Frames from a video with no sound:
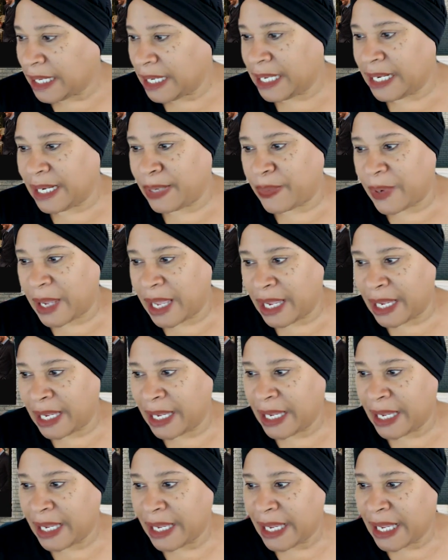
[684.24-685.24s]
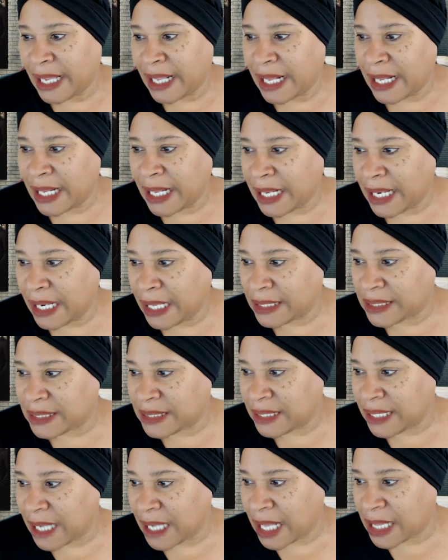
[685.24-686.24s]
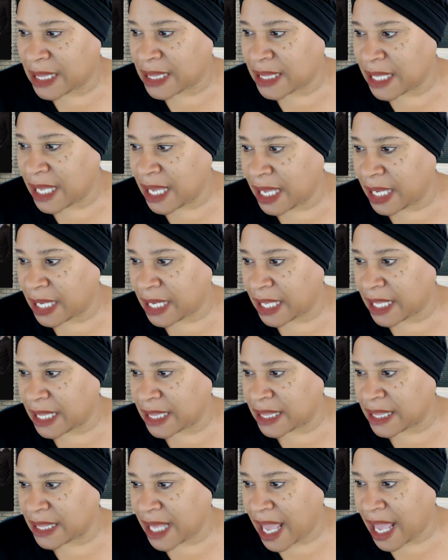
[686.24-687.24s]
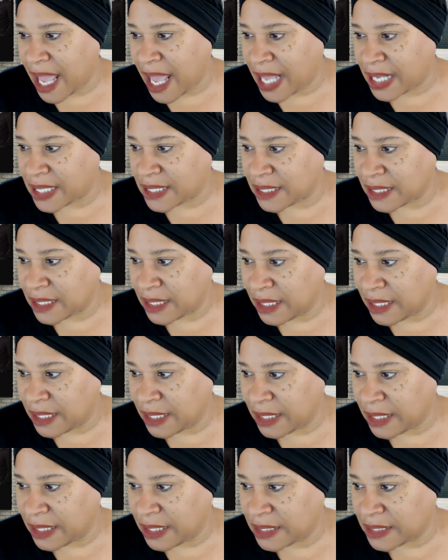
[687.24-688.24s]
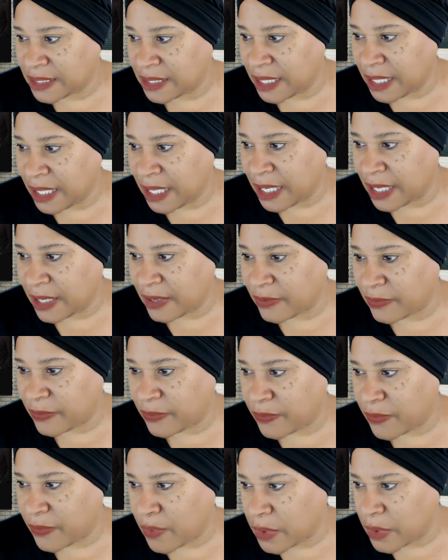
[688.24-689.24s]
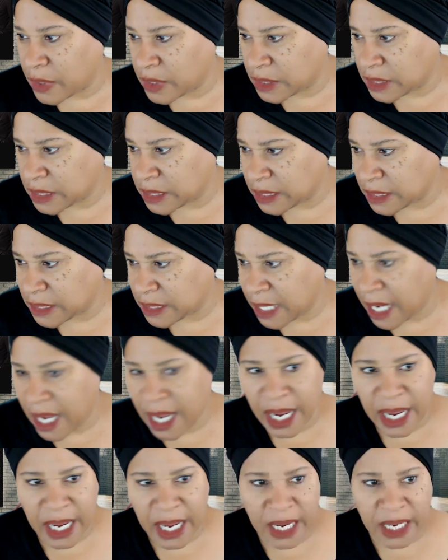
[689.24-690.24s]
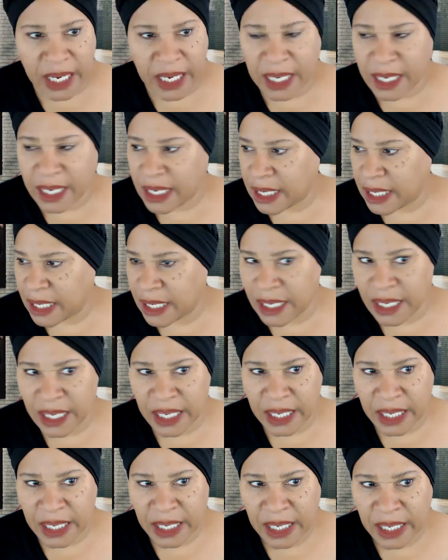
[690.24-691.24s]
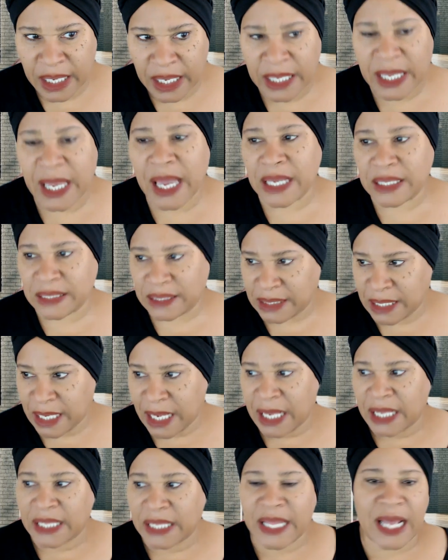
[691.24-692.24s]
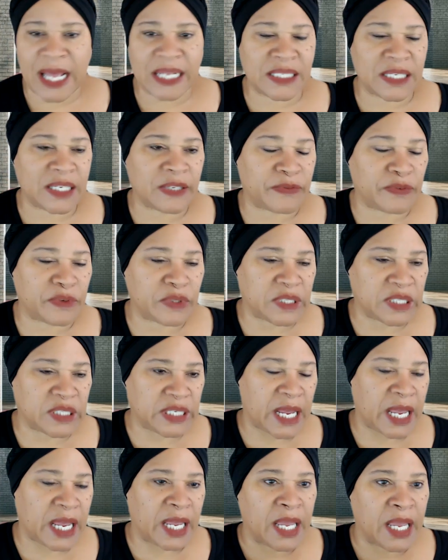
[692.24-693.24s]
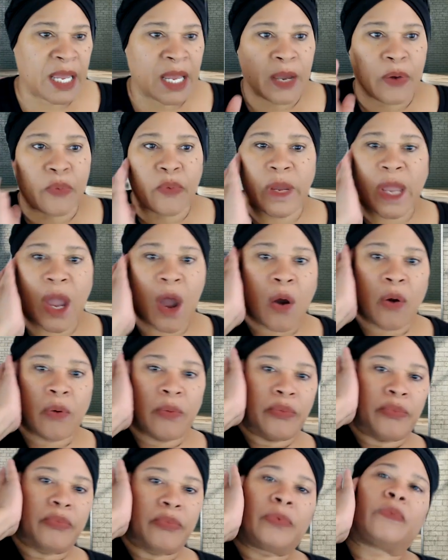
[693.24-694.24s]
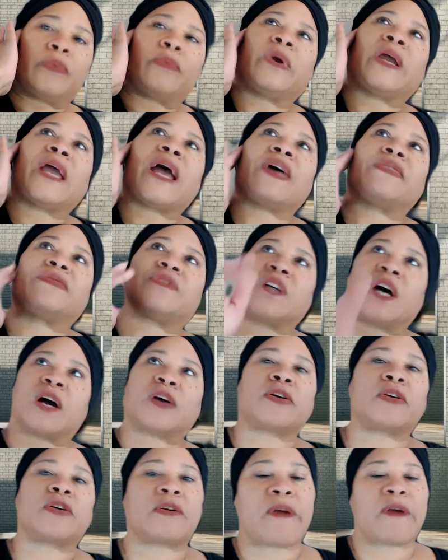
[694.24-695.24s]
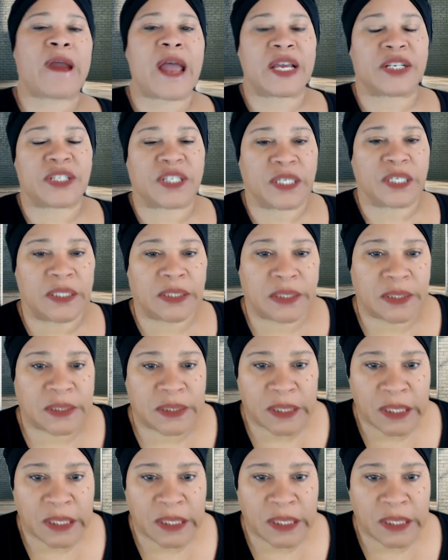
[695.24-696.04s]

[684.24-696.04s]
Anyway, let's see. I think that is it for today. Yes, that's it for today. We oh, we have Tucker crashing